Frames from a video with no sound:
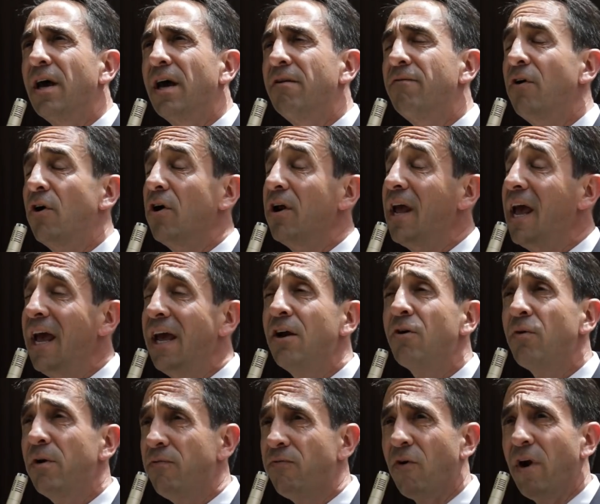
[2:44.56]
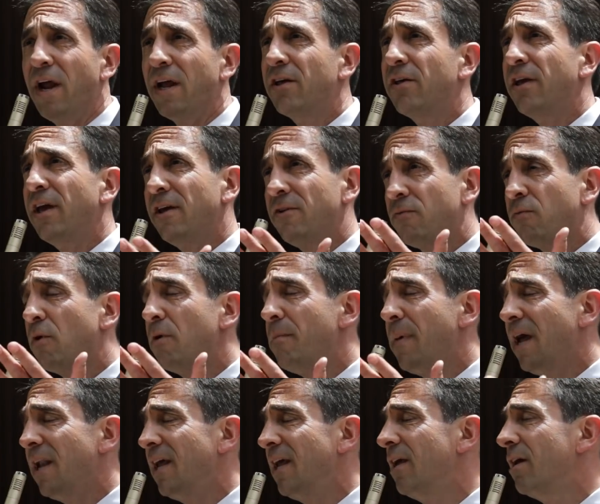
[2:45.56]
and very angry, frankly, as were
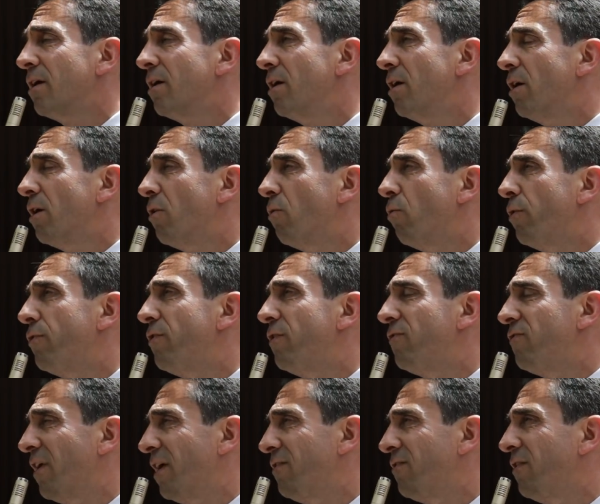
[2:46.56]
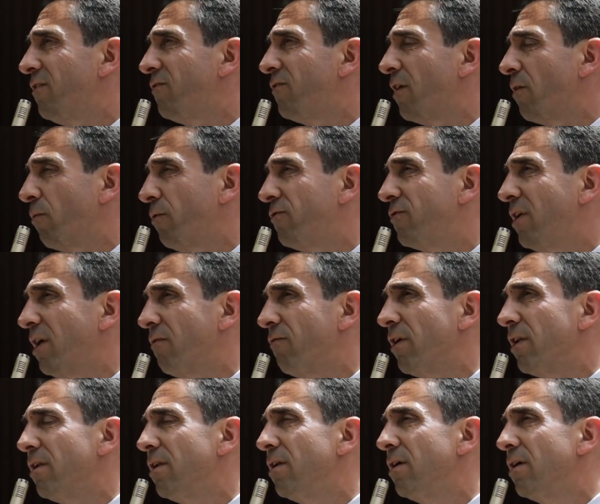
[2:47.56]
many, with the sentence that was
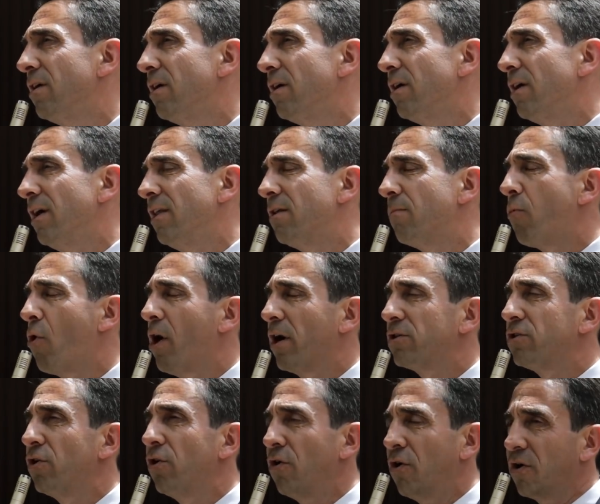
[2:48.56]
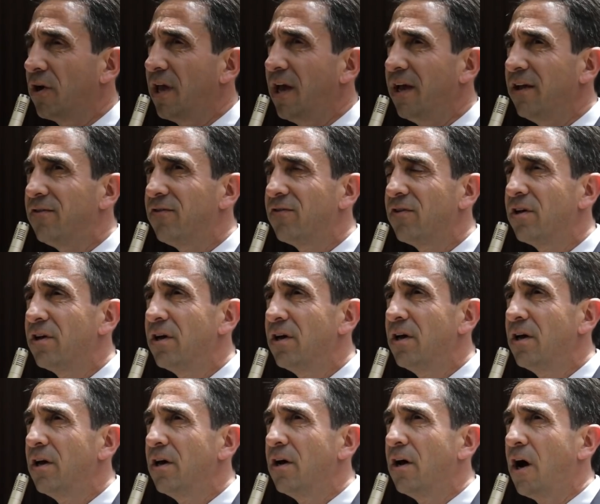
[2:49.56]
given in the Brock Turner case.
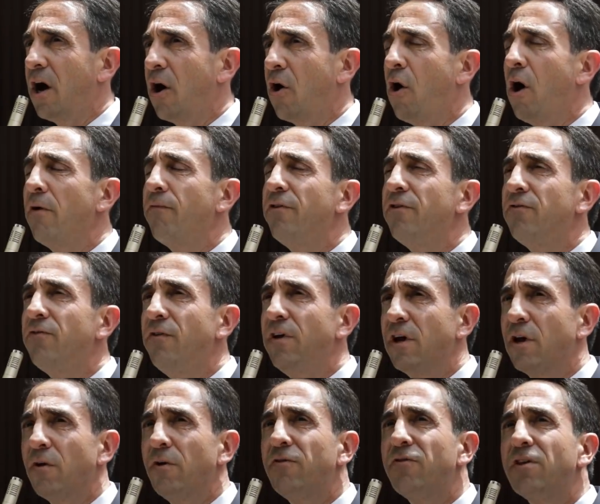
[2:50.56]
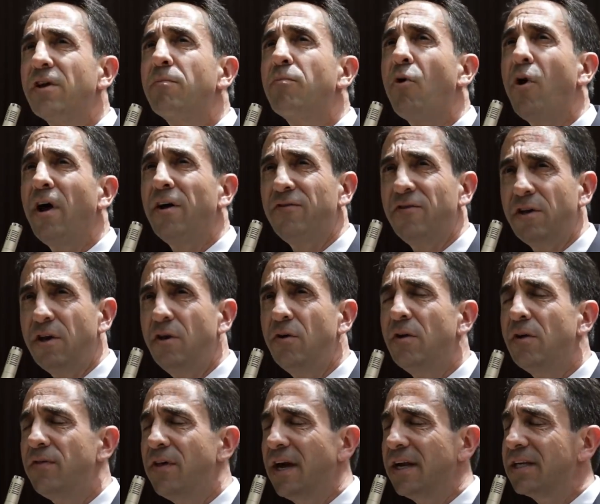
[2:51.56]
Our office vigorously
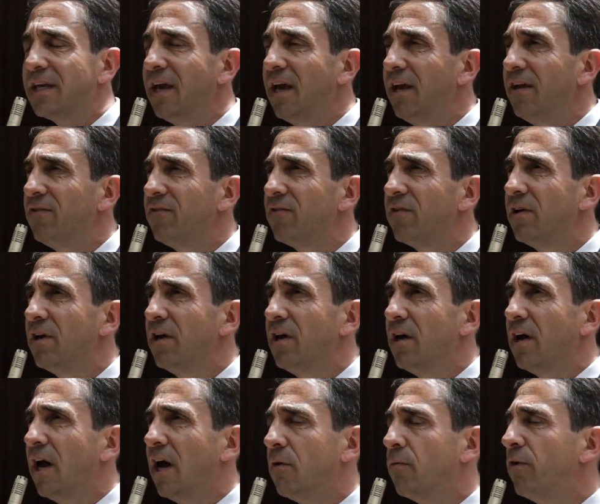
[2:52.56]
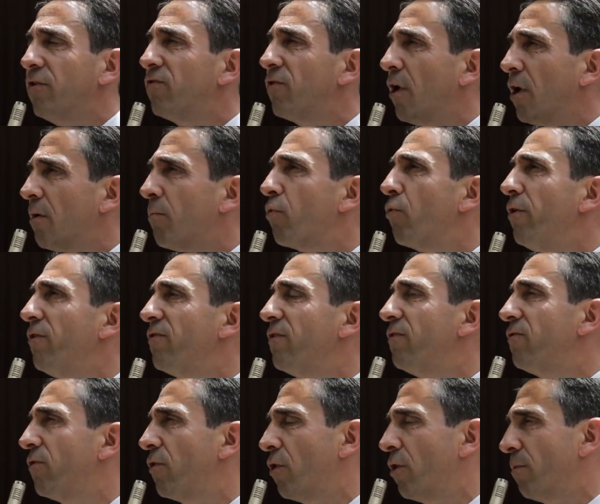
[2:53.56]
prosecuted that case, and we sought a
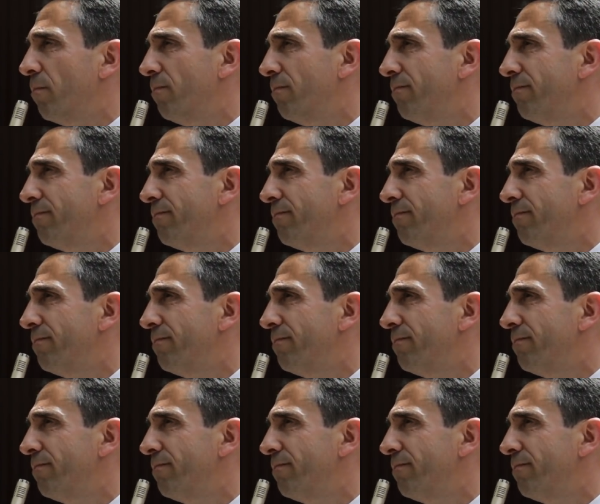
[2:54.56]
prison term.